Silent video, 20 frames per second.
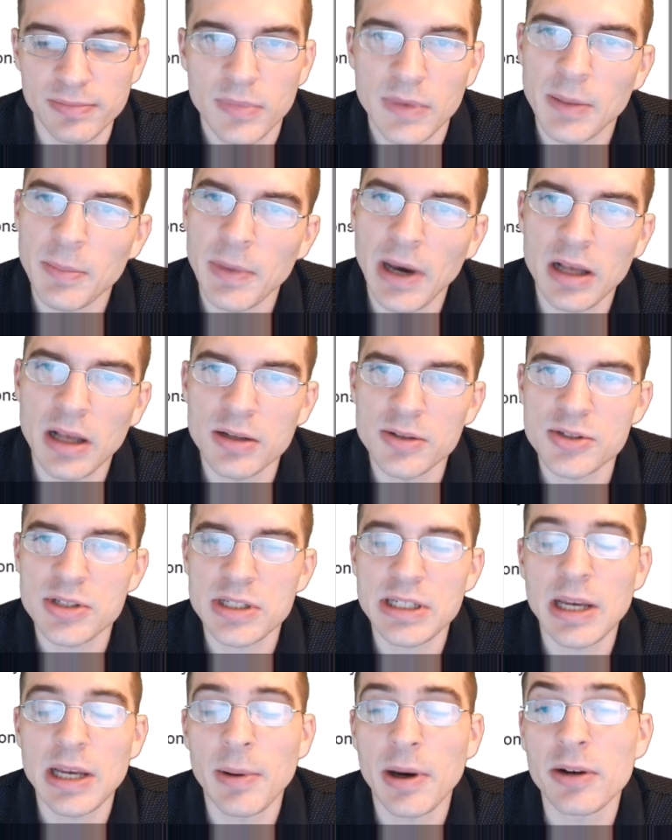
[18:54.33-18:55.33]
It models
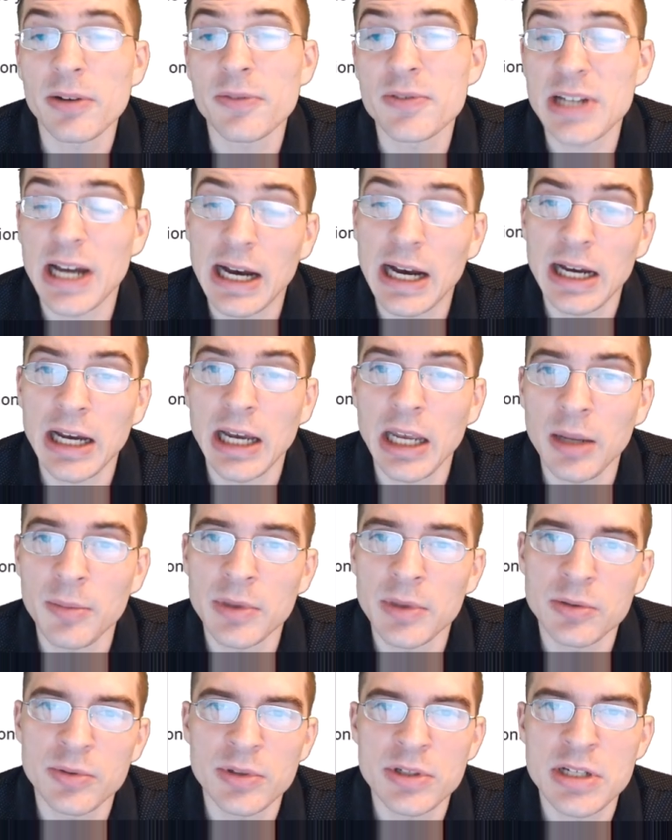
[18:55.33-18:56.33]
the amount of
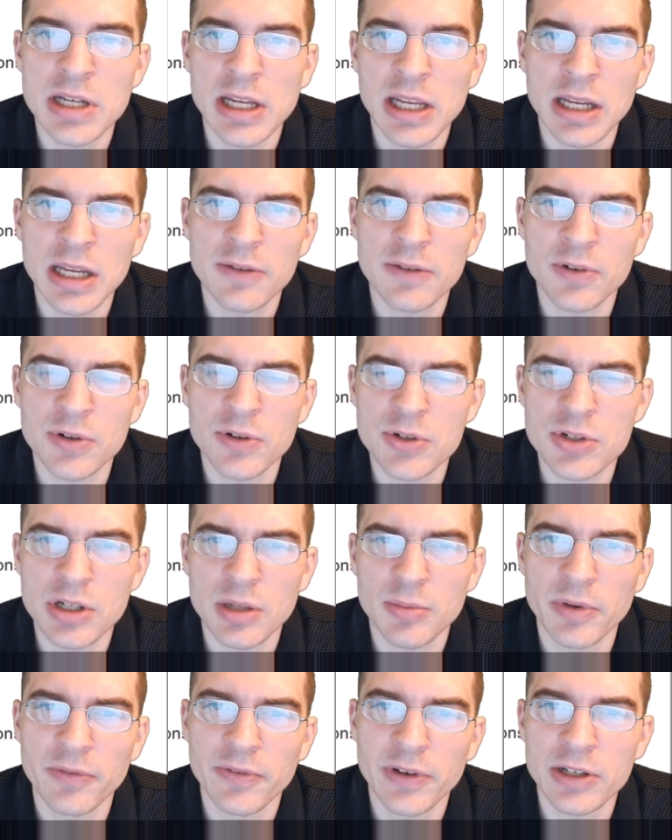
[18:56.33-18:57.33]
time it would take for
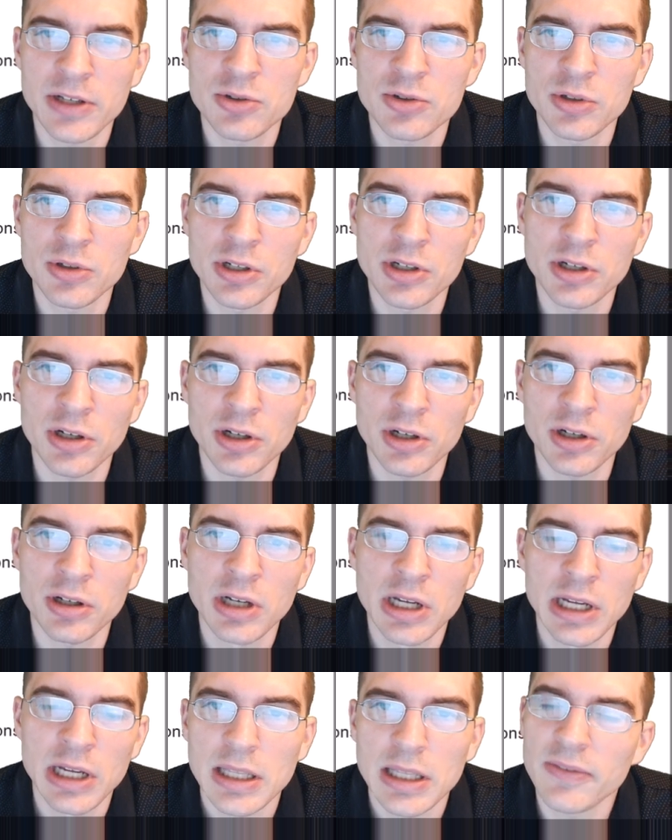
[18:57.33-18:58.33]
some event to
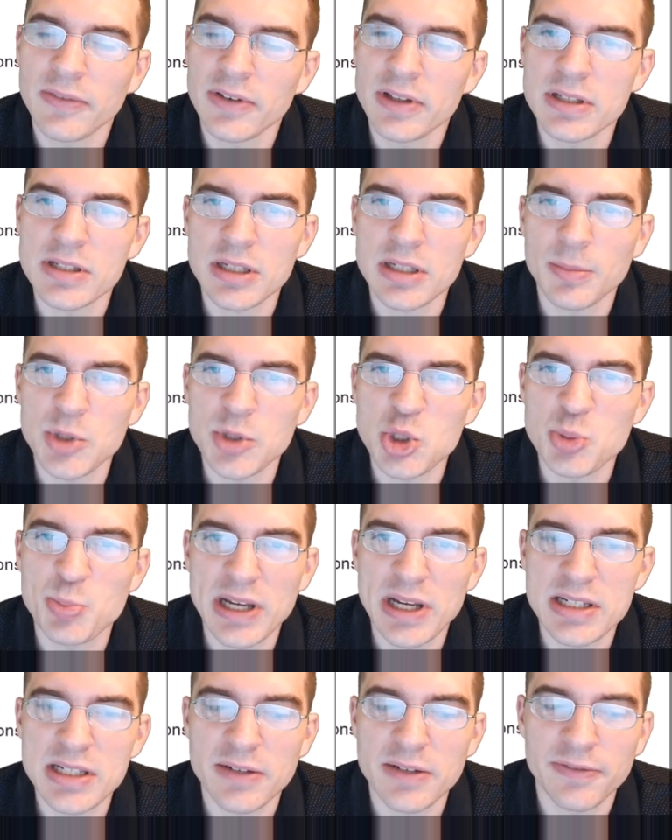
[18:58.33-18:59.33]
occur, given some
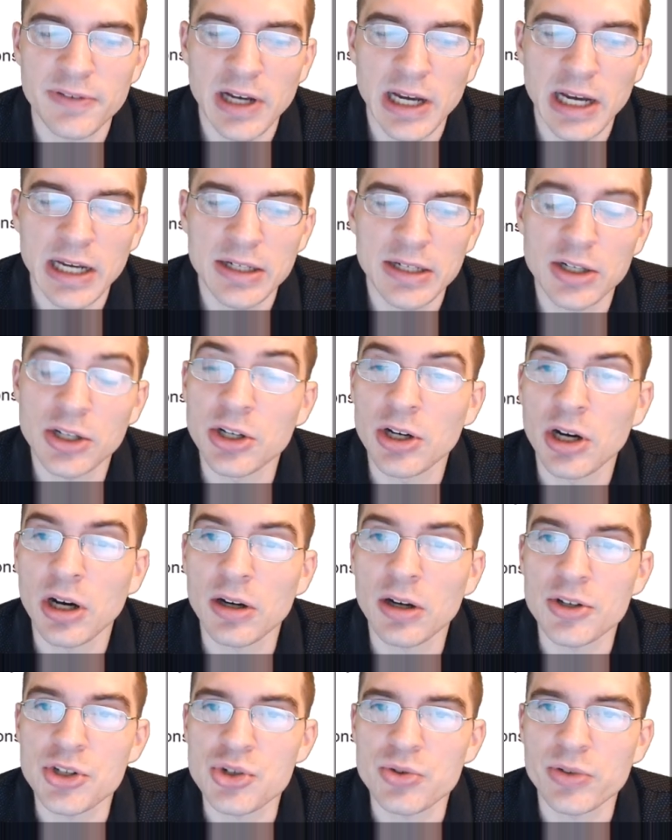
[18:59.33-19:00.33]
specified
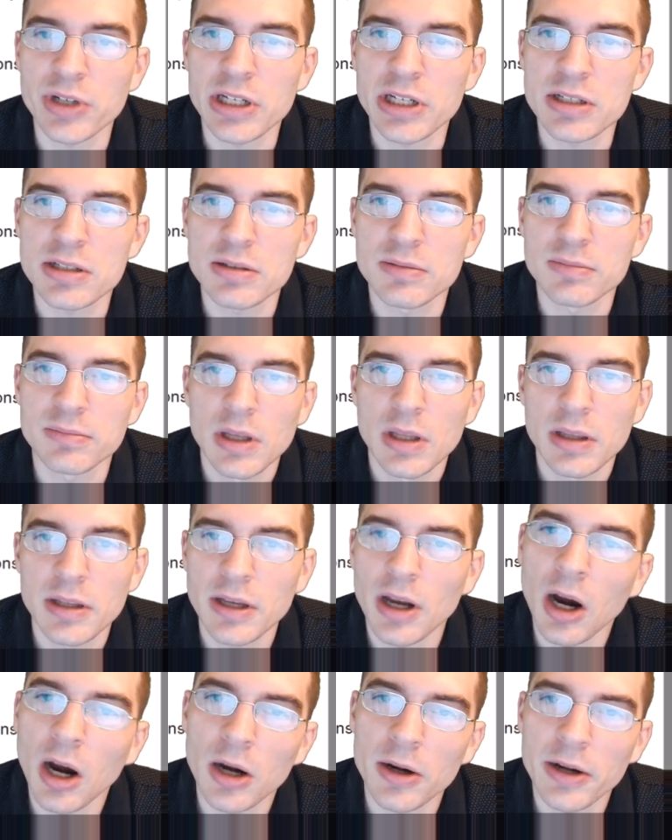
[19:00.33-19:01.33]
occurrence rate.
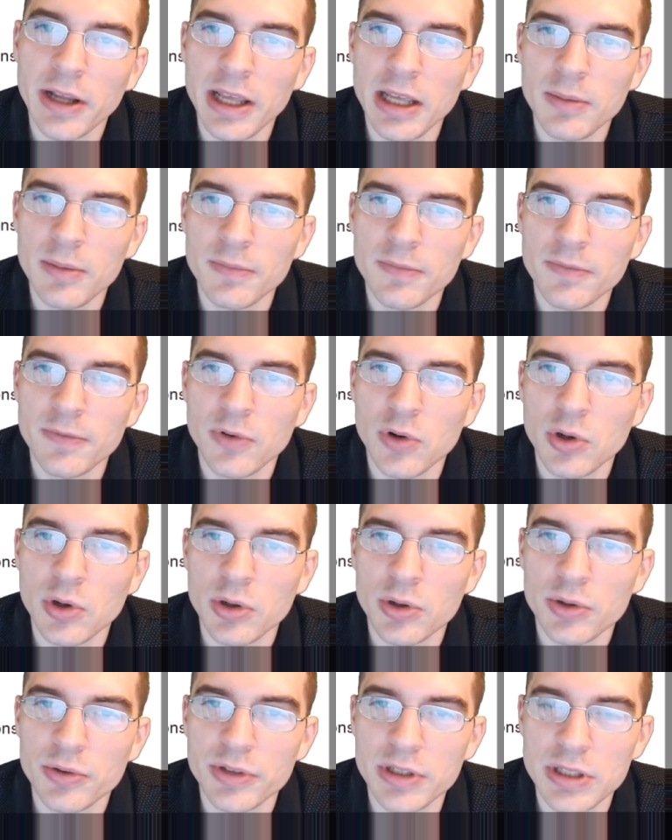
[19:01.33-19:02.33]
The R name for the